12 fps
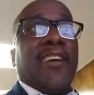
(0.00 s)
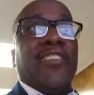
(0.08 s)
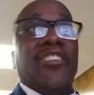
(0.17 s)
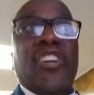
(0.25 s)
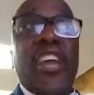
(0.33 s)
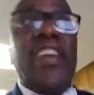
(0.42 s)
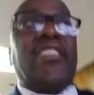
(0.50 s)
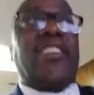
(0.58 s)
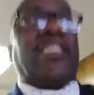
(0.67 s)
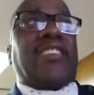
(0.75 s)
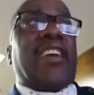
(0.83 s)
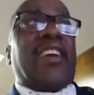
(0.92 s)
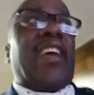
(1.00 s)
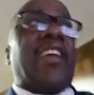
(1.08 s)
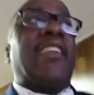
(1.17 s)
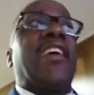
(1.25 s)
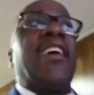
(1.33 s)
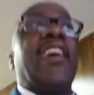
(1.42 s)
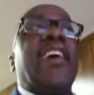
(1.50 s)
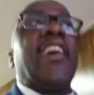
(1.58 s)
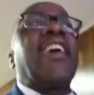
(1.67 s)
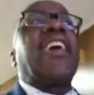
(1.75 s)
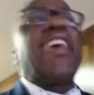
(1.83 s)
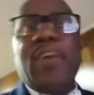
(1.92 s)
Jesus said
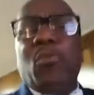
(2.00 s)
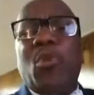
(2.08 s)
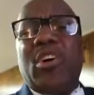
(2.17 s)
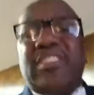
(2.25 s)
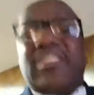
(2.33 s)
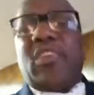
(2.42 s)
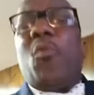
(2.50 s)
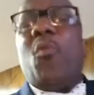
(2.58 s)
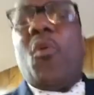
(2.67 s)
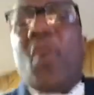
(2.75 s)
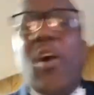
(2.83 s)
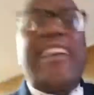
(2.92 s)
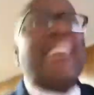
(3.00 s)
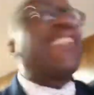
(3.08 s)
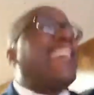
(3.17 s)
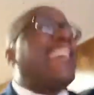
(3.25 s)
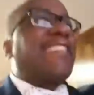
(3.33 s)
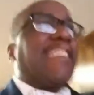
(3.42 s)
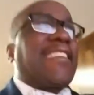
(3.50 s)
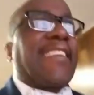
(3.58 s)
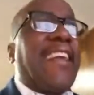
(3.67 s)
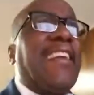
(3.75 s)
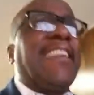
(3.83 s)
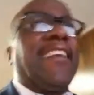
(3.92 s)
he was the one
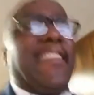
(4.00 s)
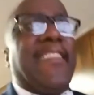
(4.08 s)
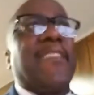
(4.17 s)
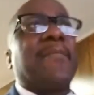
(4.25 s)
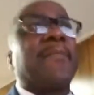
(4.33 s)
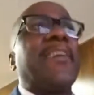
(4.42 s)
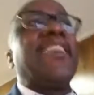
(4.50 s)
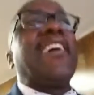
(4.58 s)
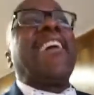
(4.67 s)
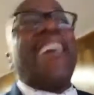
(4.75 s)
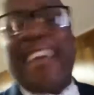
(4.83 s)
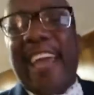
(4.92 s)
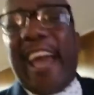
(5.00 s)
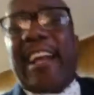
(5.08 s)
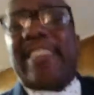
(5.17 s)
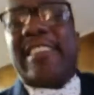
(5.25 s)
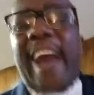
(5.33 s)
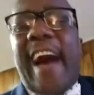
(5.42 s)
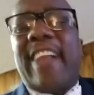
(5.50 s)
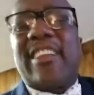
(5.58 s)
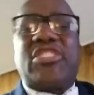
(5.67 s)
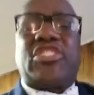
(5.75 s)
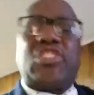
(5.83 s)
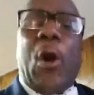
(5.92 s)
sending them. He
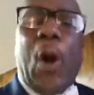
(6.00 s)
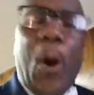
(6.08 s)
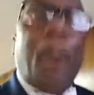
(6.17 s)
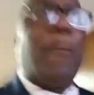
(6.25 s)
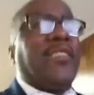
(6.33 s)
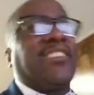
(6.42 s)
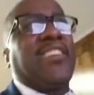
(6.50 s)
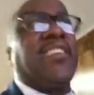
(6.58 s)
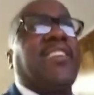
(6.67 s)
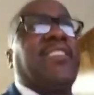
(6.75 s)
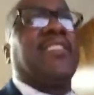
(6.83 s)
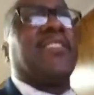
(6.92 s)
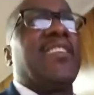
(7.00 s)
acknowledged openly